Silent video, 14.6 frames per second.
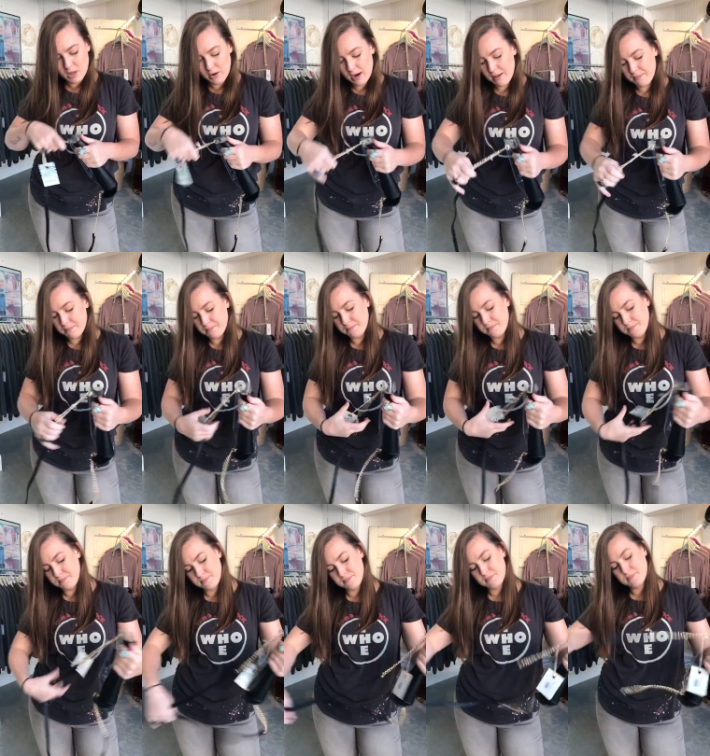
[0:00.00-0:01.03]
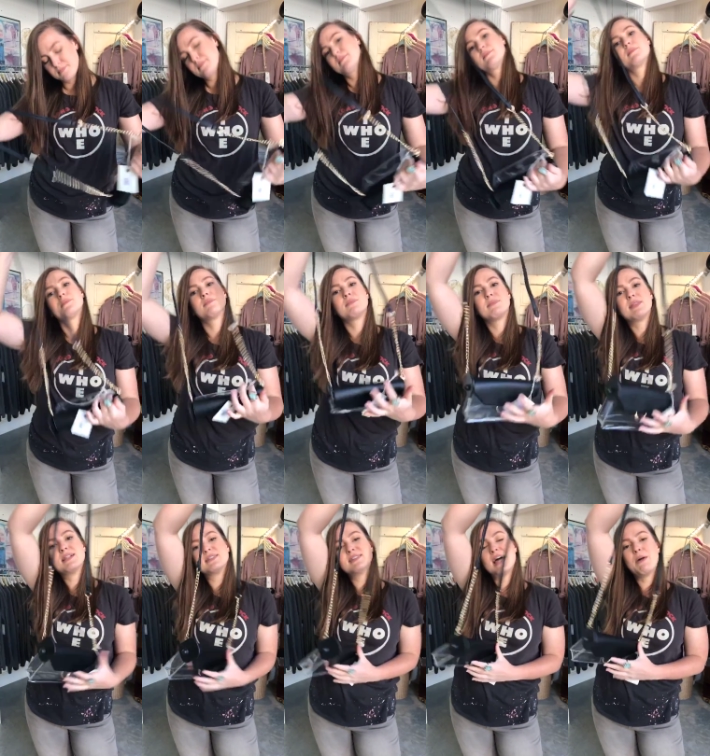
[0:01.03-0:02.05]
All right,
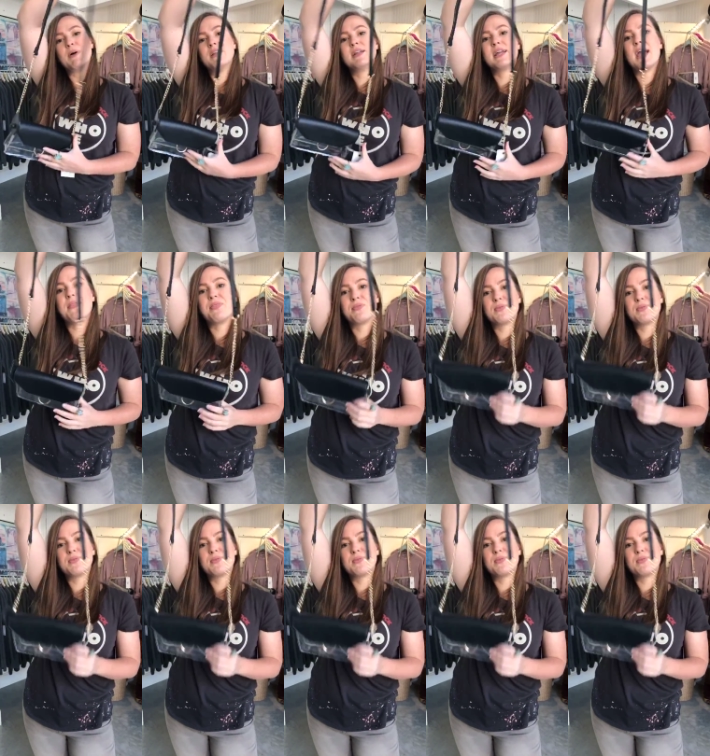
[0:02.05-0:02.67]
that's that one. again,